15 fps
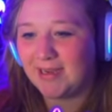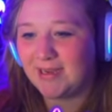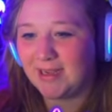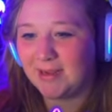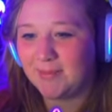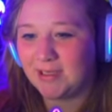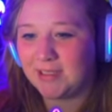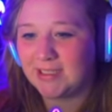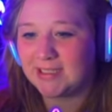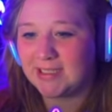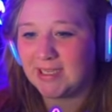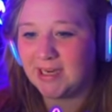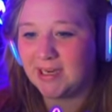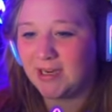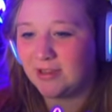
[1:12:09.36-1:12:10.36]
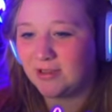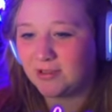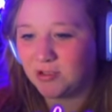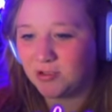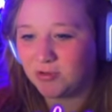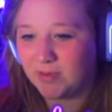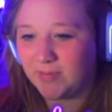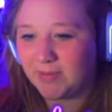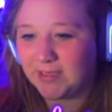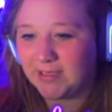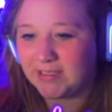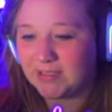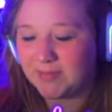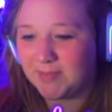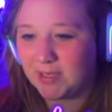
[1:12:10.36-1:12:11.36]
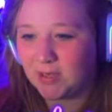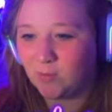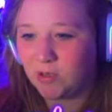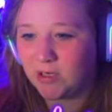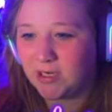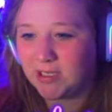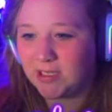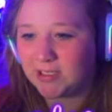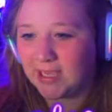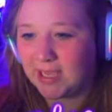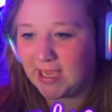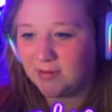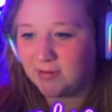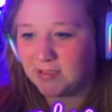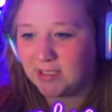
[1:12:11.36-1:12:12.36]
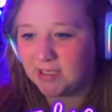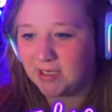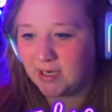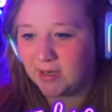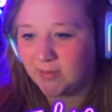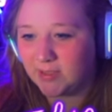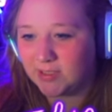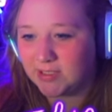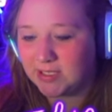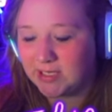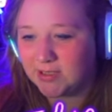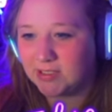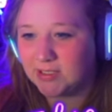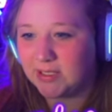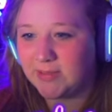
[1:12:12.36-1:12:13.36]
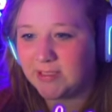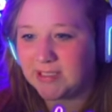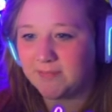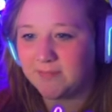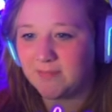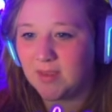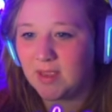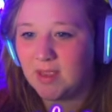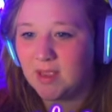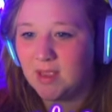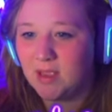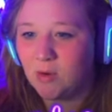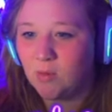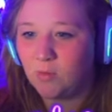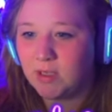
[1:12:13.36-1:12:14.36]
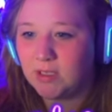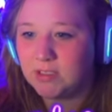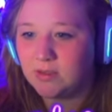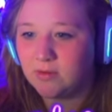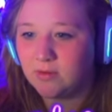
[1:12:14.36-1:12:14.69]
I'm going to design another jewelry piece, but we're going to count in numbers now. So let me see. 1,